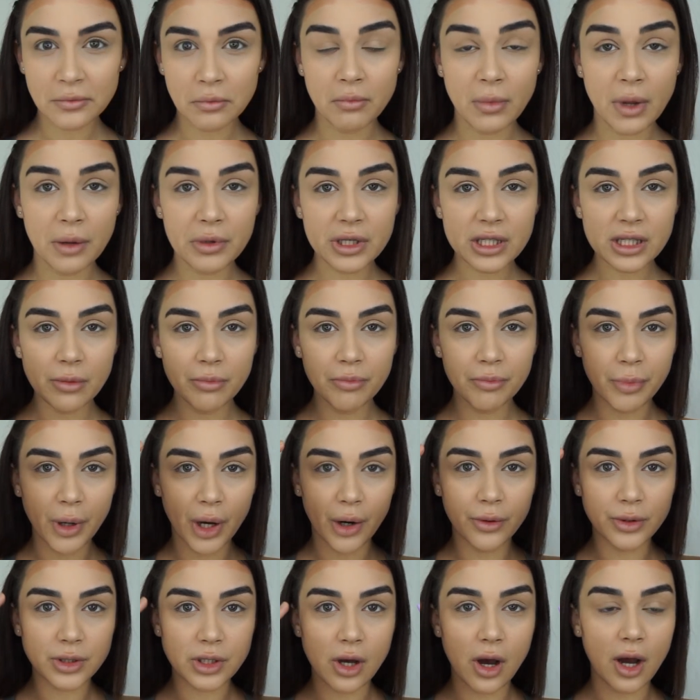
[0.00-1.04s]
Maybe some
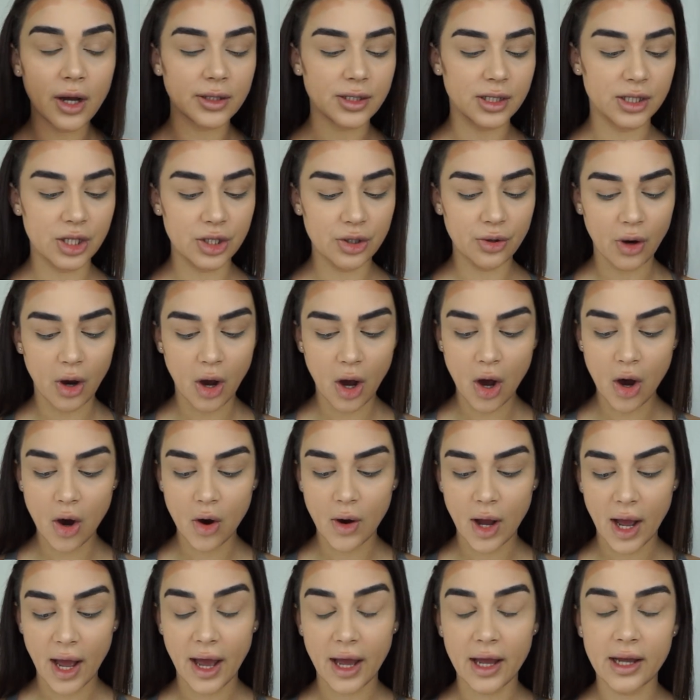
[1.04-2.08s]
Botox too.
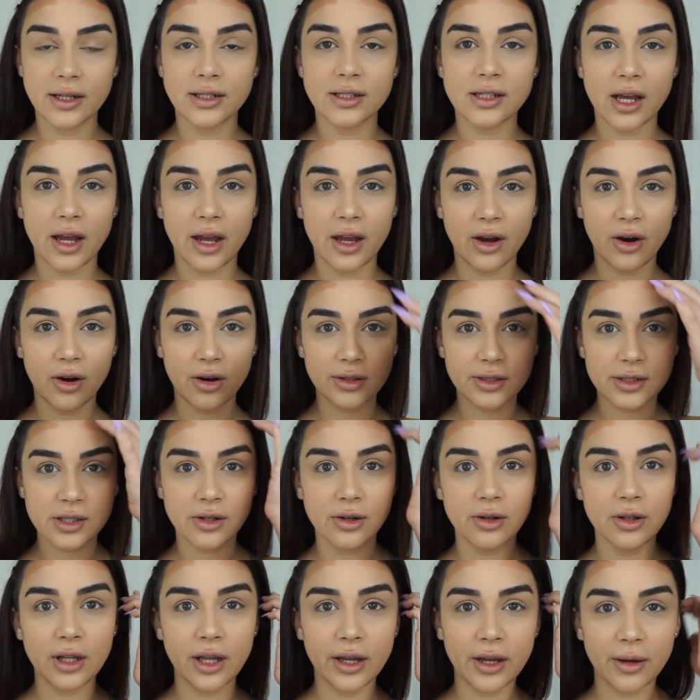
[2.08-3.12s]
Oh, and I
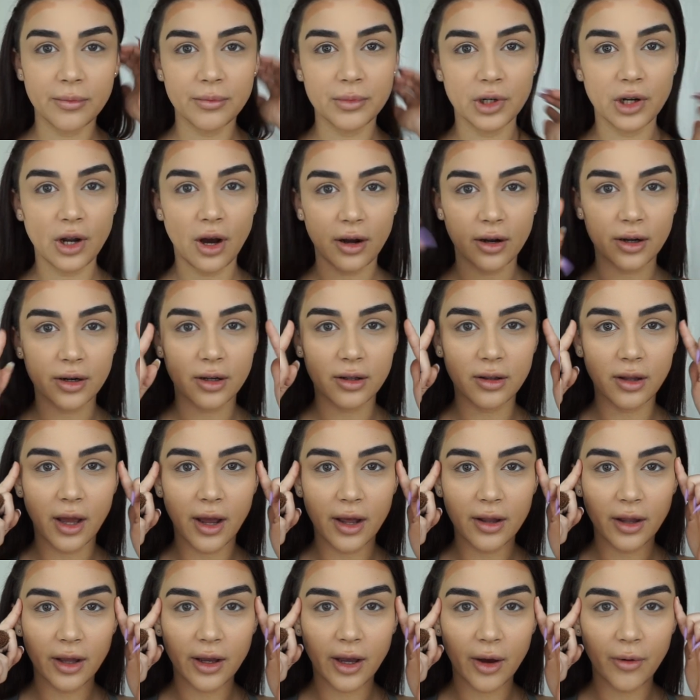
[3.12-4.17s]
also, like, I'm not gonna
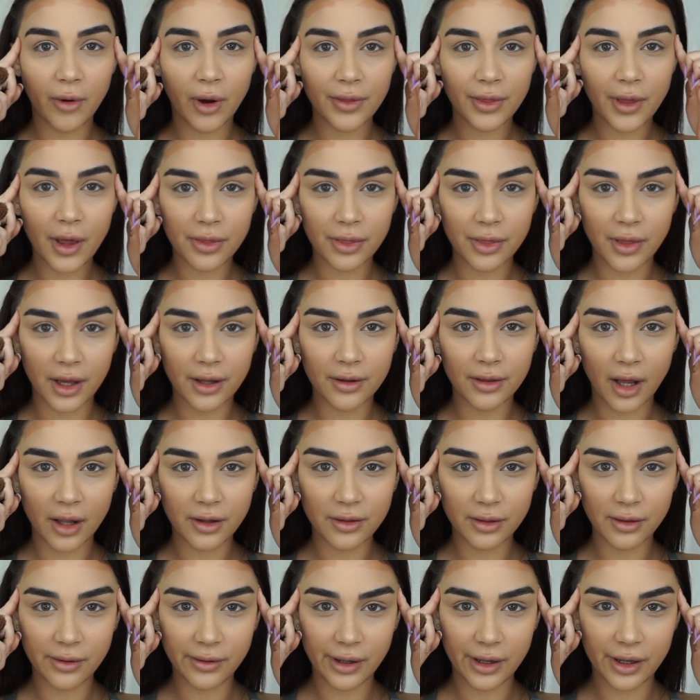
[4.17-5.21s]
lie, like, I want that thing
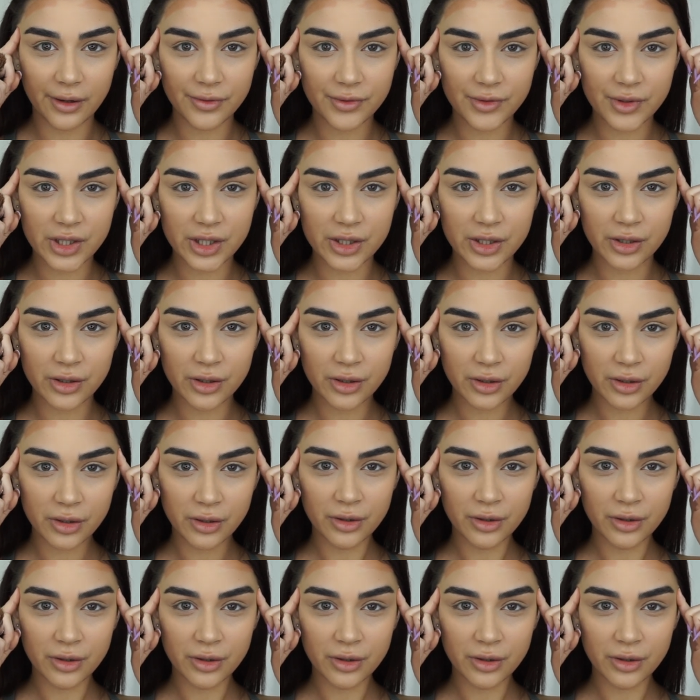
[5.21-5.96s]
that lifts.